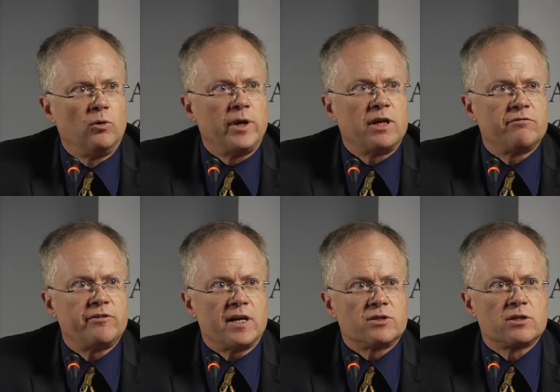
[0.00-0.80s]
that we can
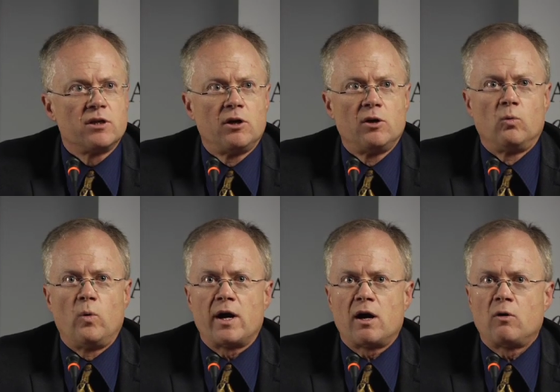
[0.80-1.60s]
face,
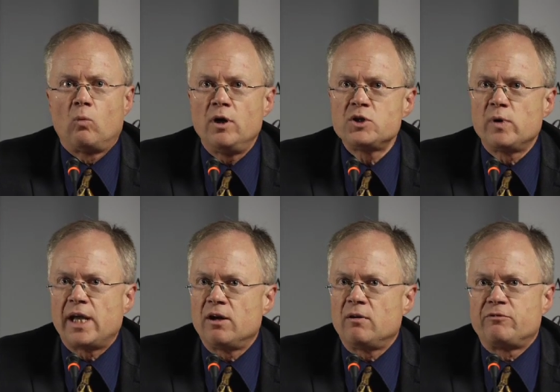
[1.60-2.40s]
where once we
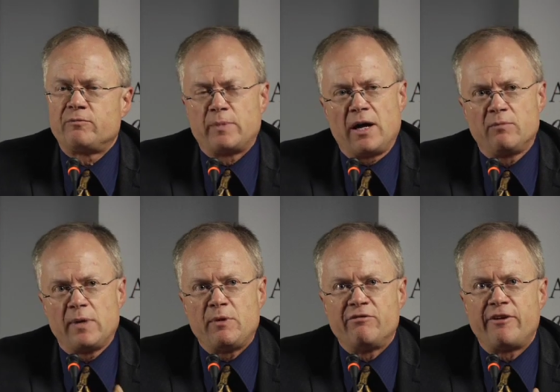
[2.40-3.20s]
get about
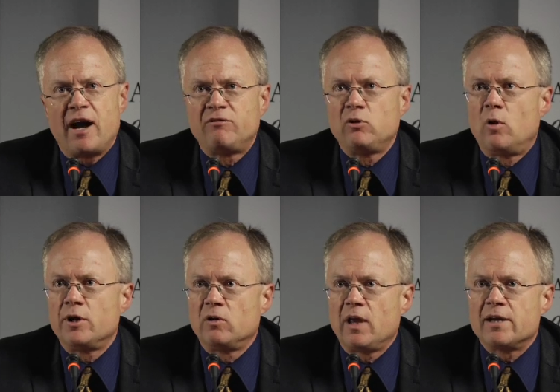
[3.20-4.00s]
maybe 5 to
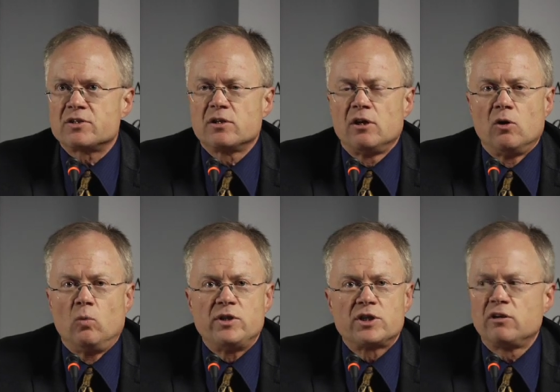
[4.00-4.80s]
1 or less,
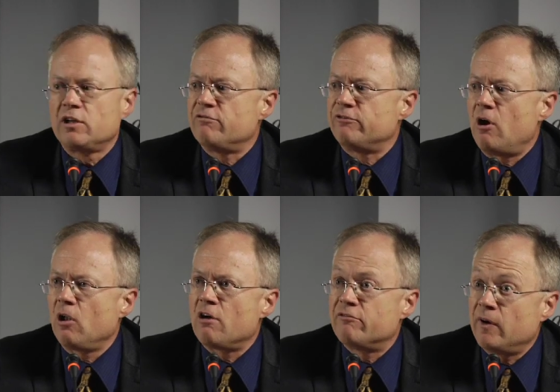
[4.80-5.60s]
we suddenly
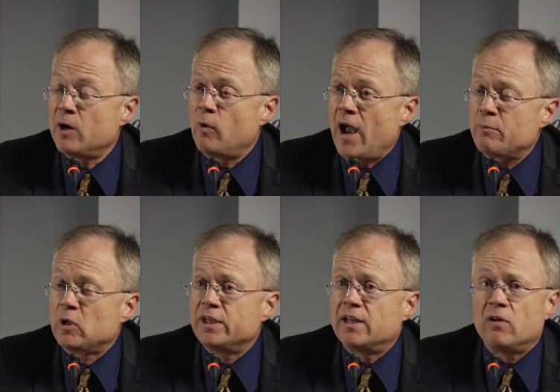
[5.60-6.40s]
fall off very
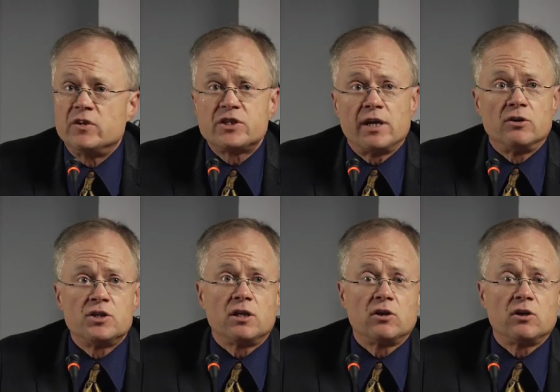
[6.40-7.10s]
rapidly down this energy